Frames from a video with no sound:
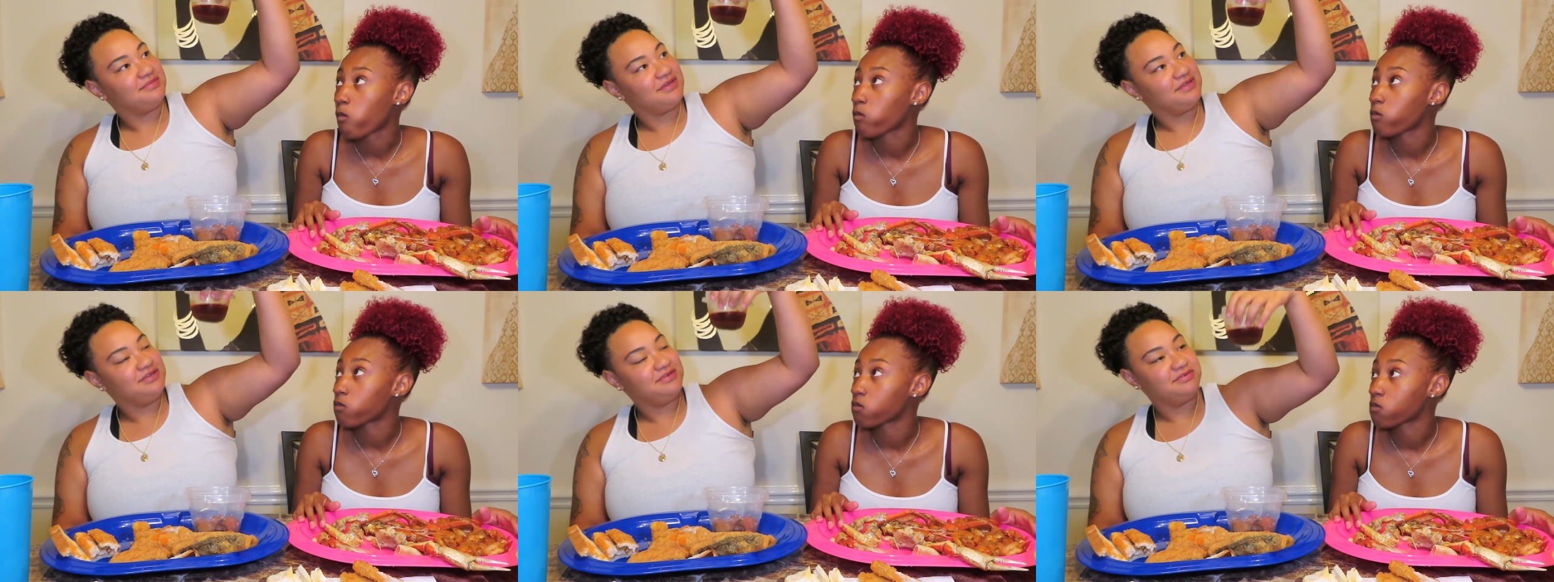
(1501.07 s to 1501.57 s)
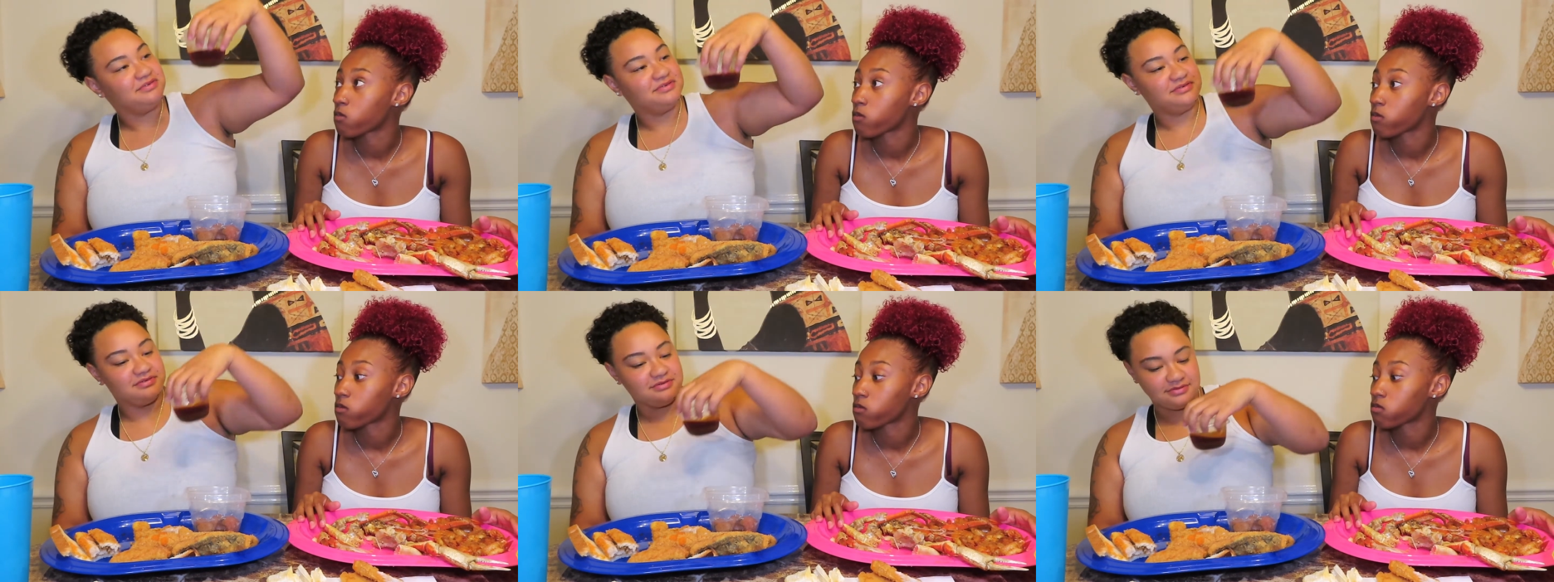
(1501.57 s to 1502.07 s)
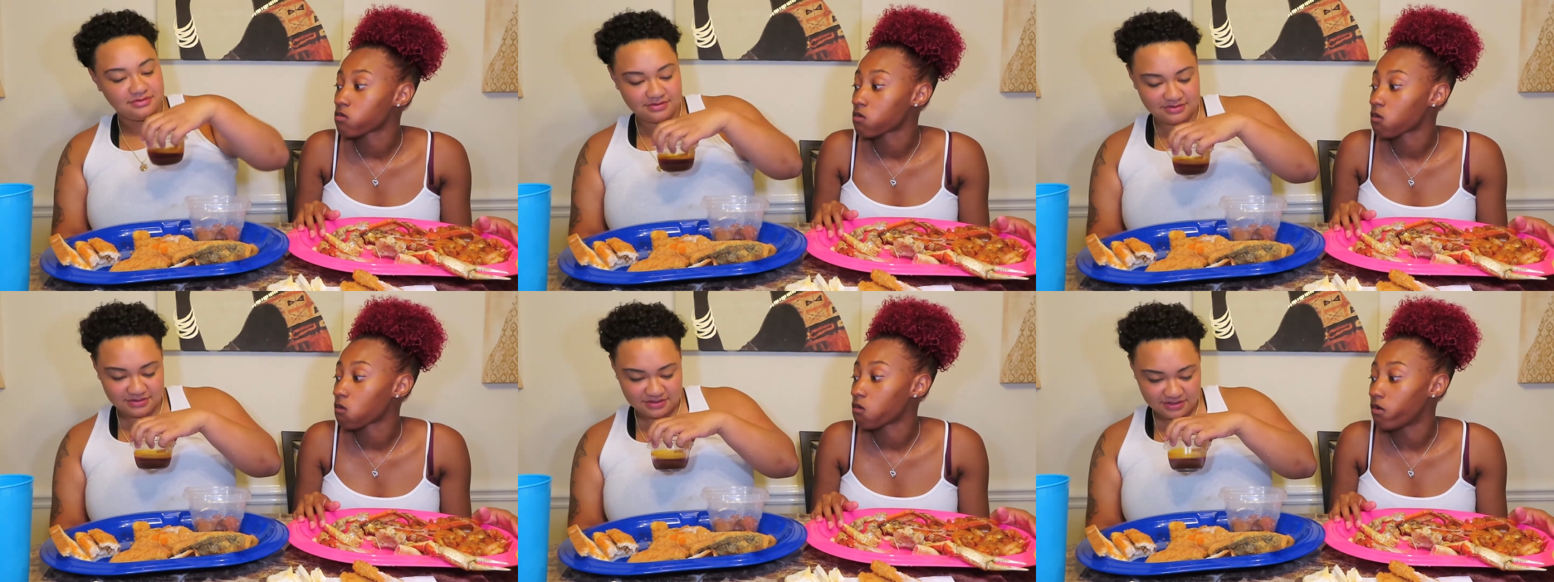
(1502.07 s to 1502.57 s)
Speaker 1: -hmm.
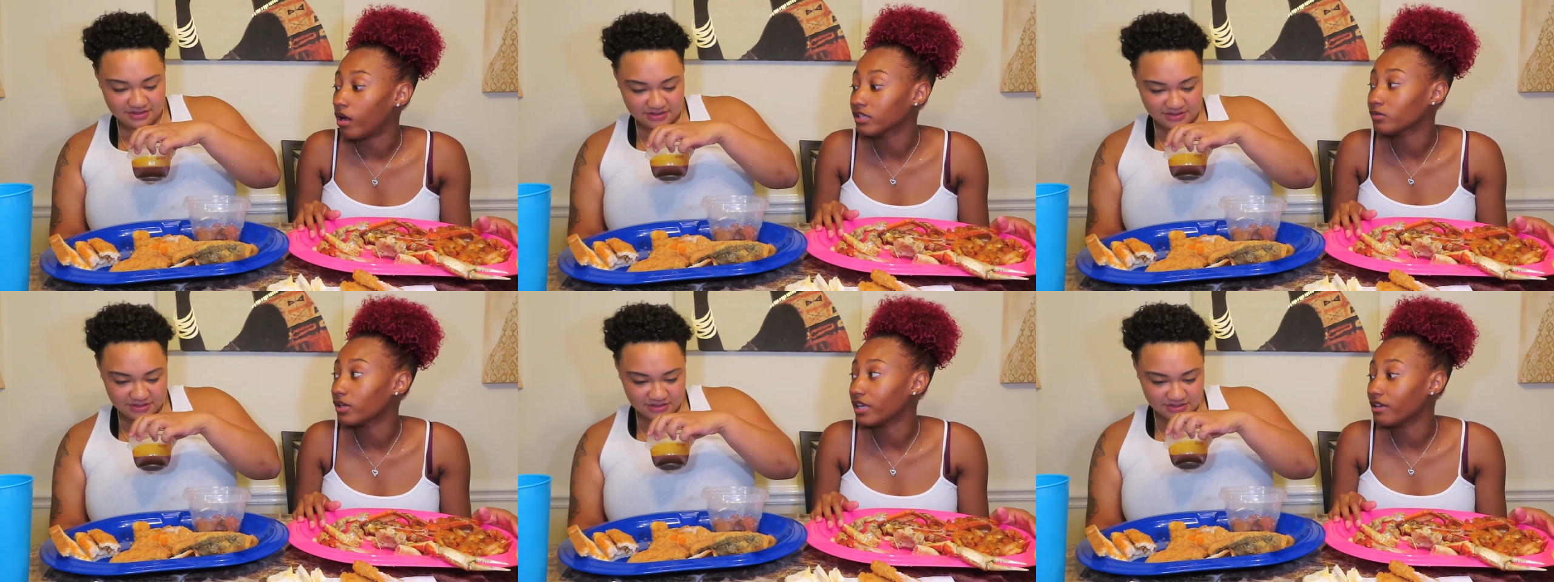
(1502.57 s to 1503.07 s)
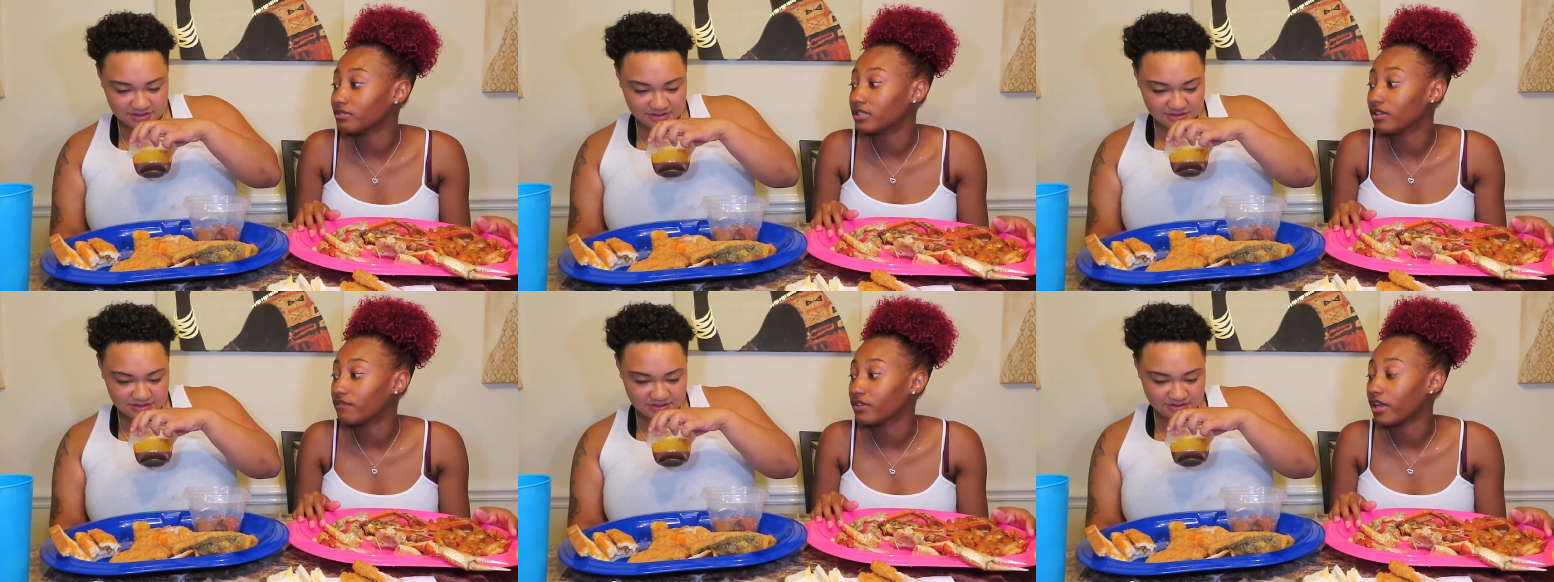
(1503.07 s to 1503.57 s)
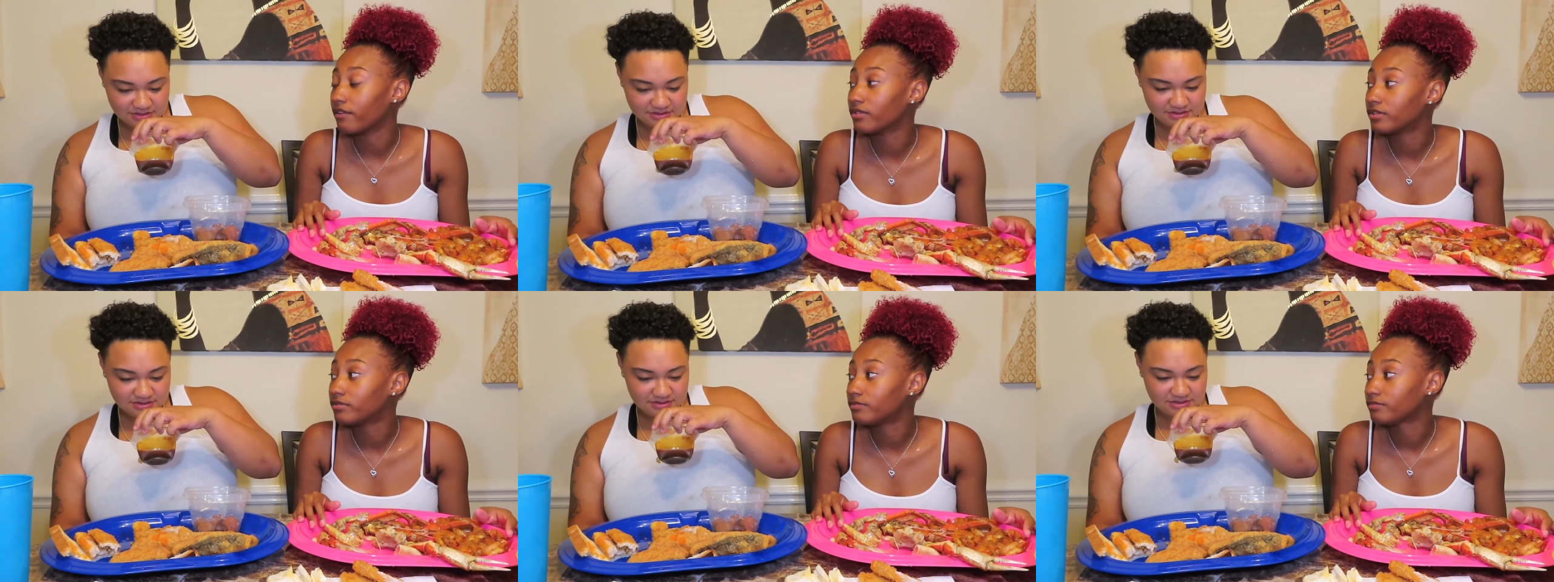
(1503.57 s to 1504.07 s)
that's what gives it the flavor